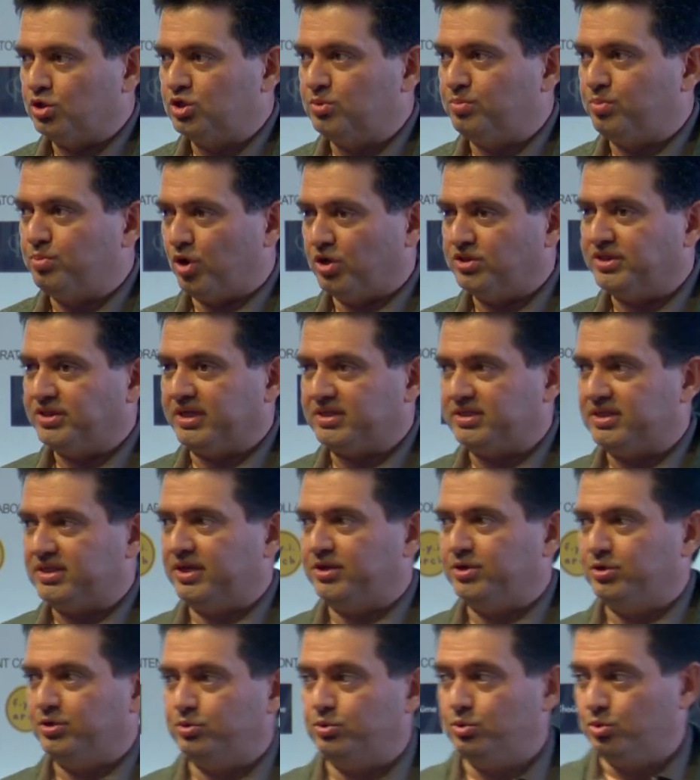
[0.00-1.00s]
projects that
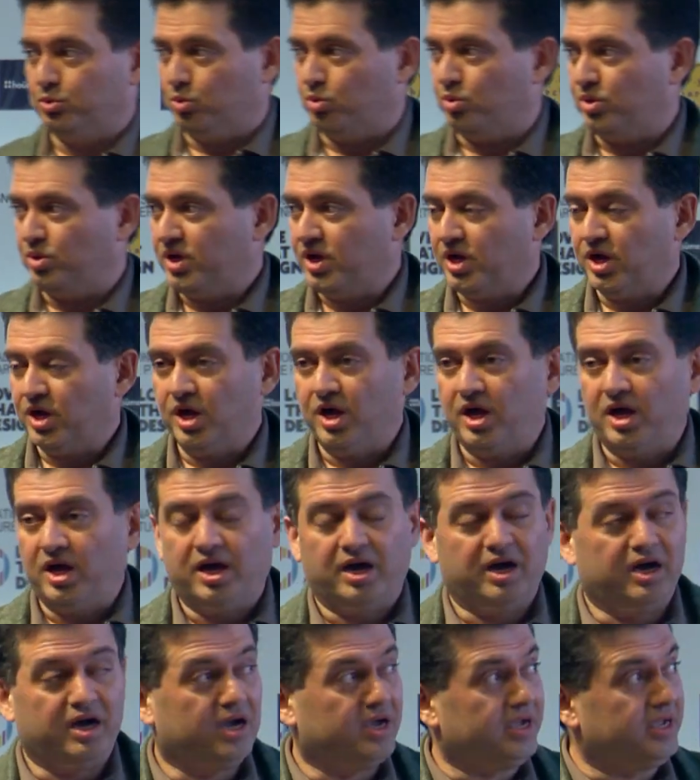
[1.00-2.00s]
you do.
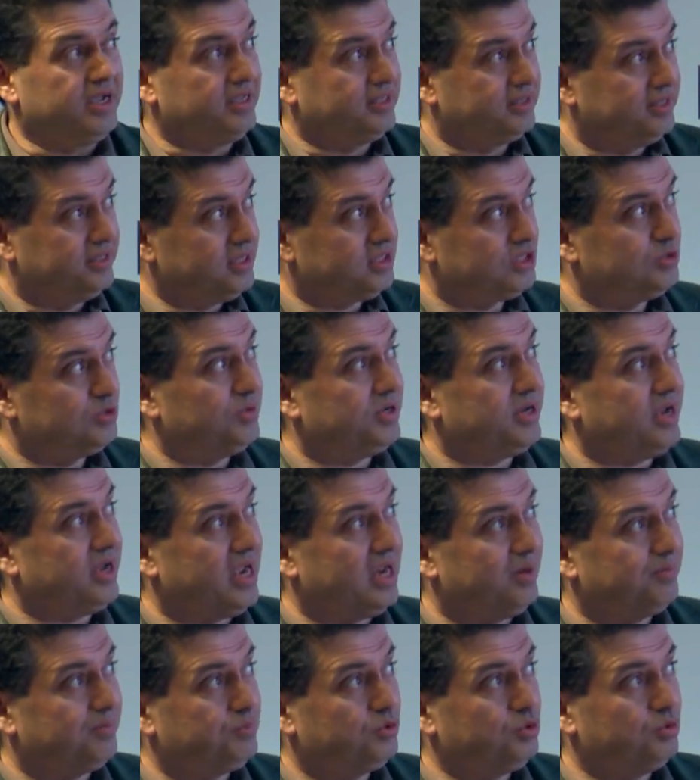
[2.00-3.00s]
This will
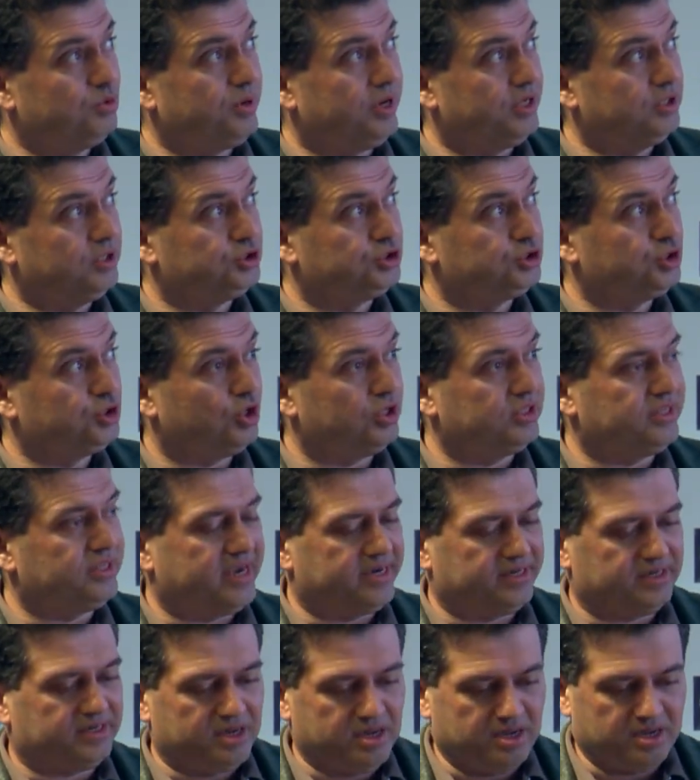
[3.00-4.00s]
help to ensure
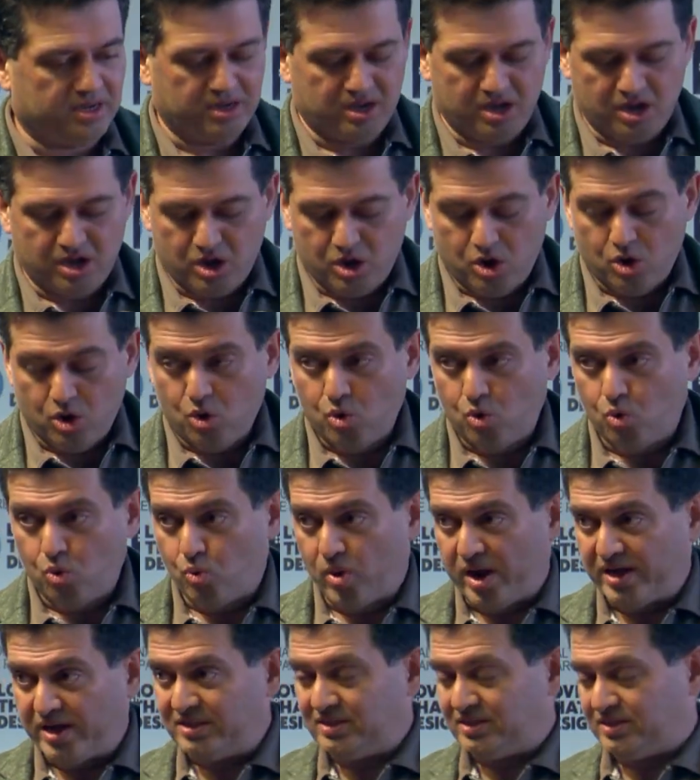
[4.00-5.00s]
that
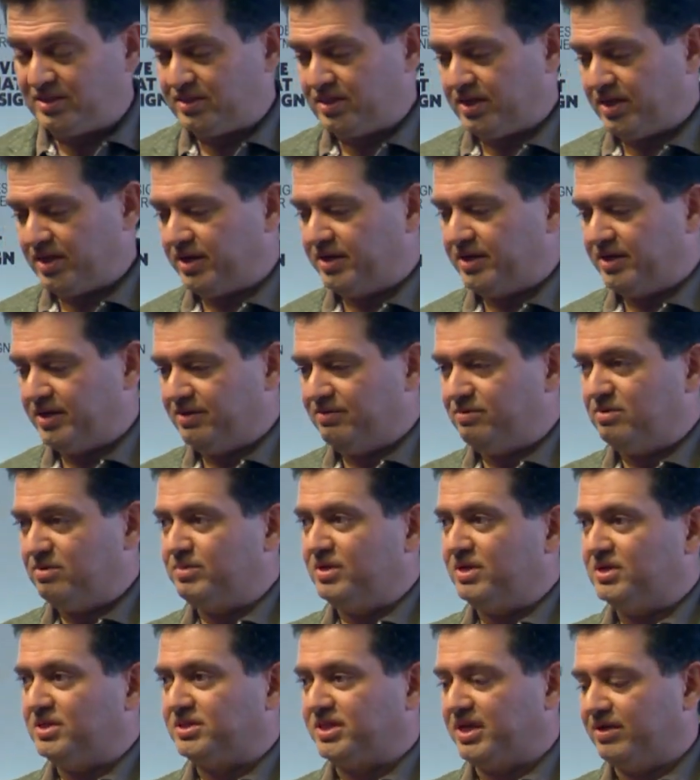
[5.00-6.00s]
once a deliverable
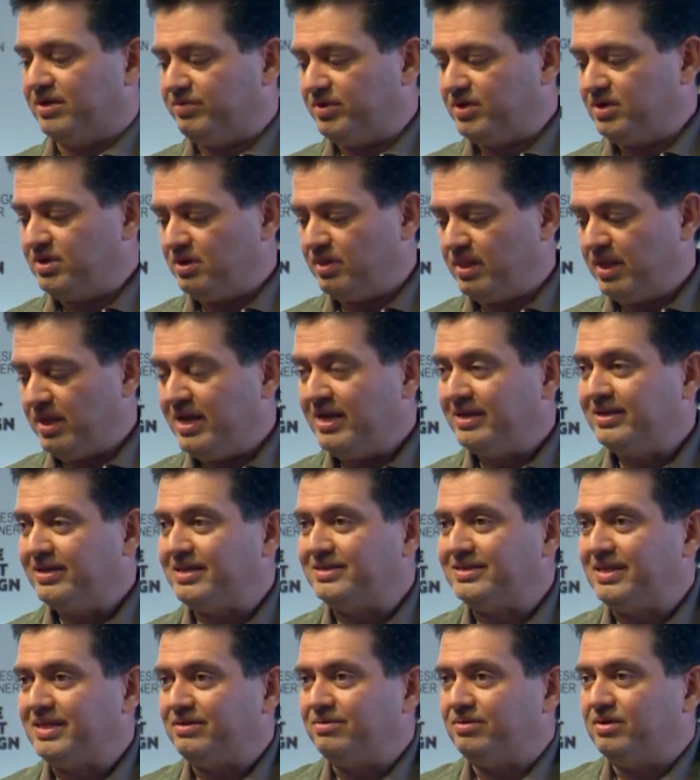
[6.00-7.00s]
is given,
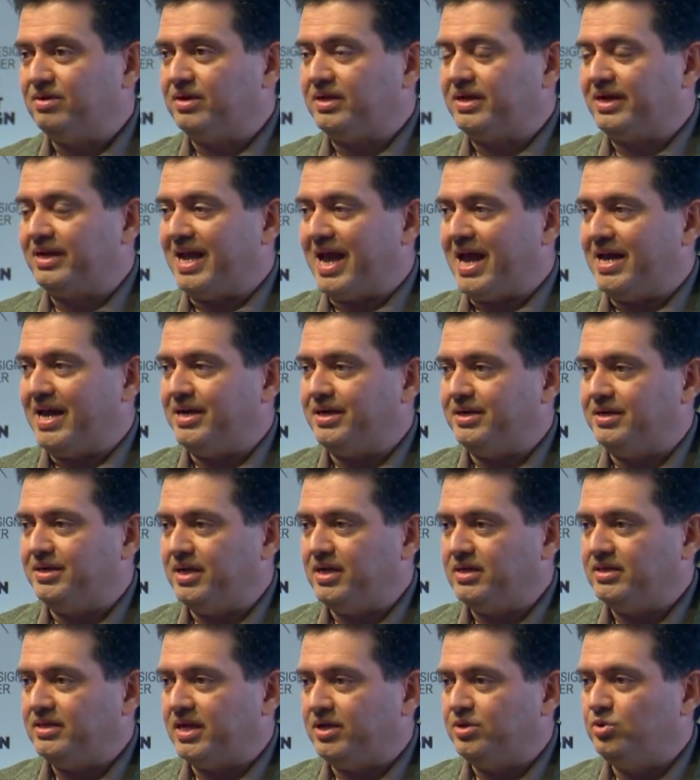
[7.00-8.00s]
there's a
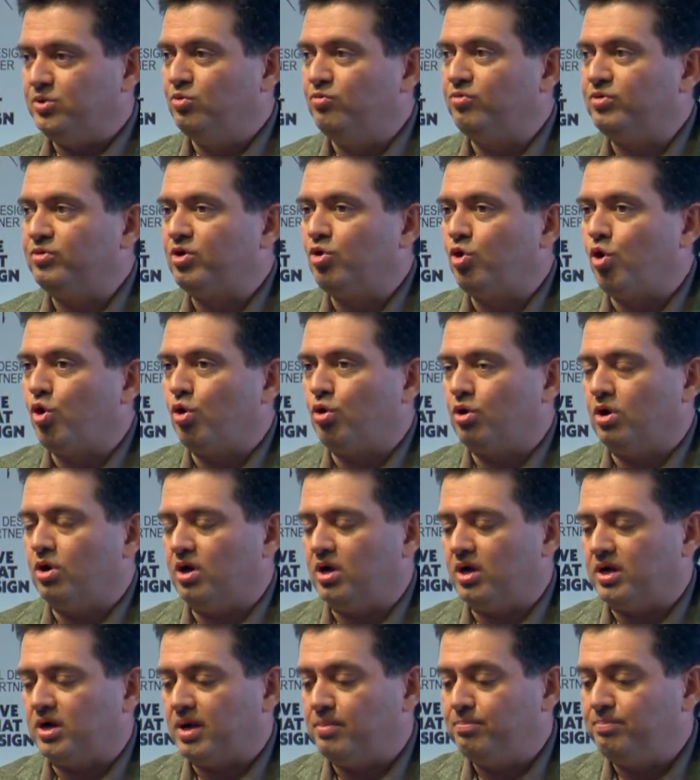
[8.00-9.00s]
clarity that you've
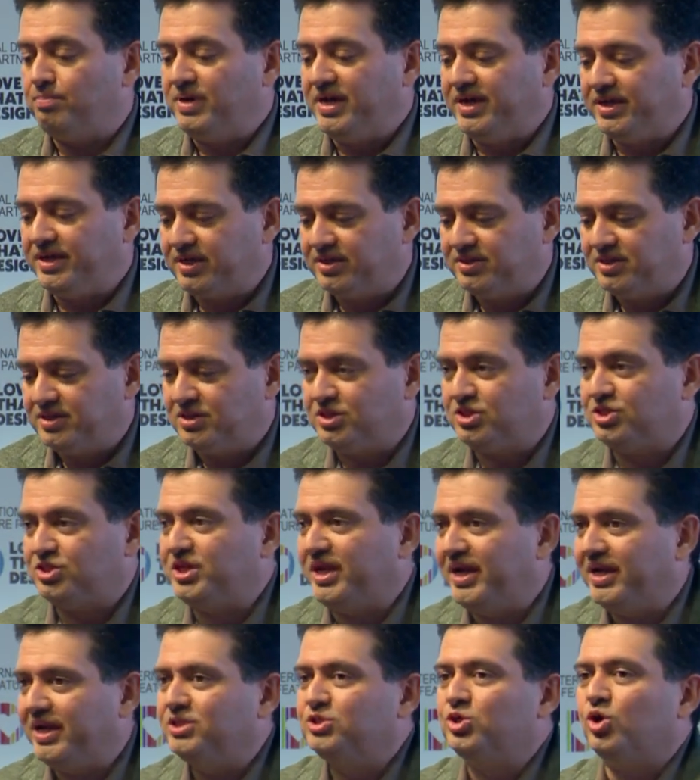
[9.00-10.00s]
completed the
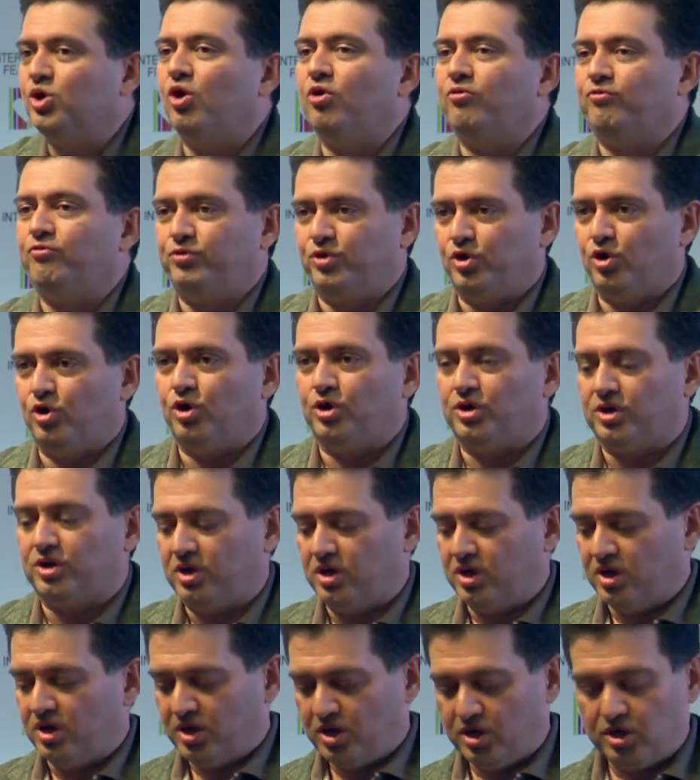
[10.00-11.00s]
stage of your
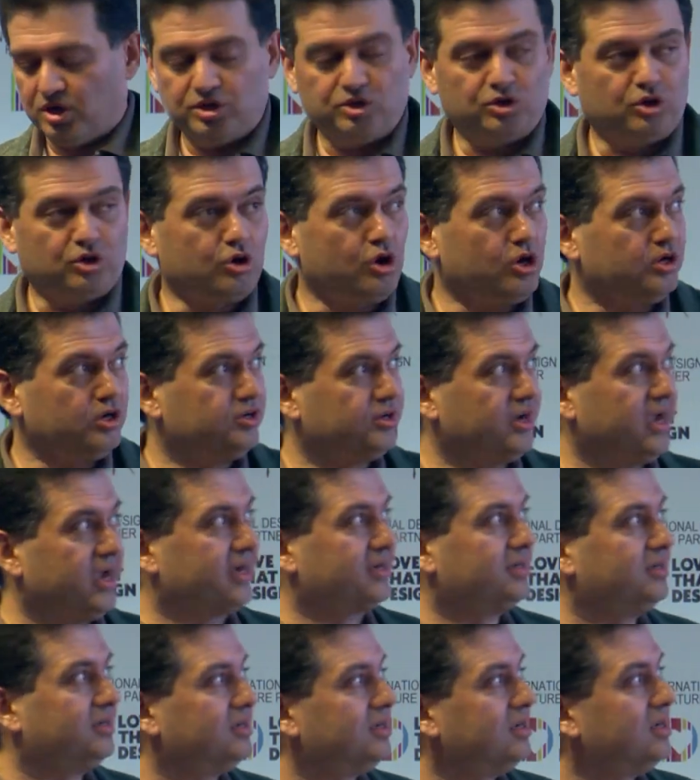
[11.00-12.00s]

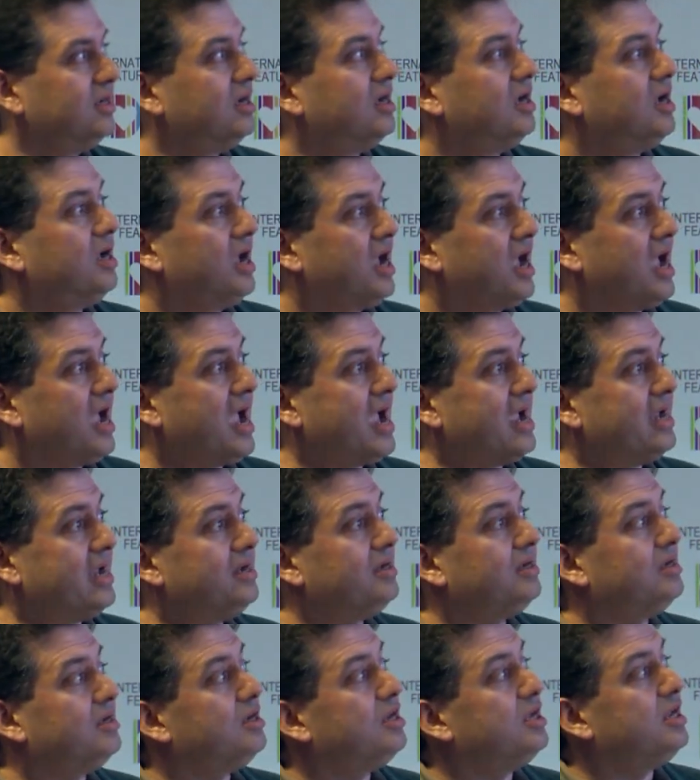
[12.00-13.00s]
contract. And
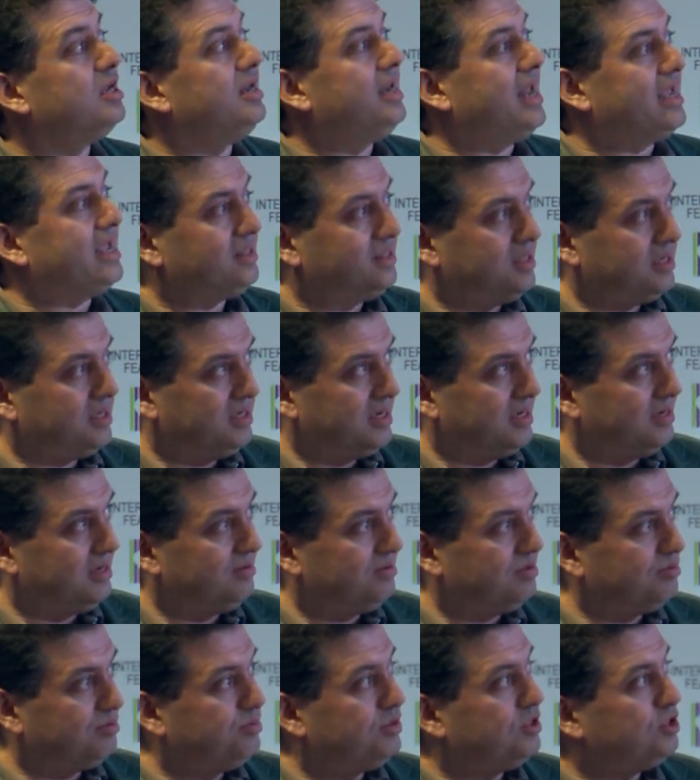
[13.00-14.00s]
let the
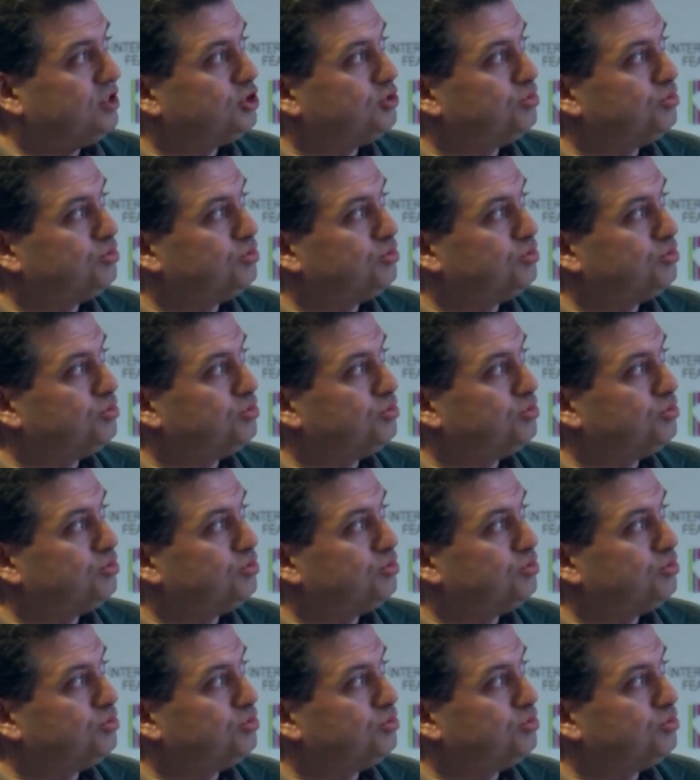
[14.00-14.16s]
deliverables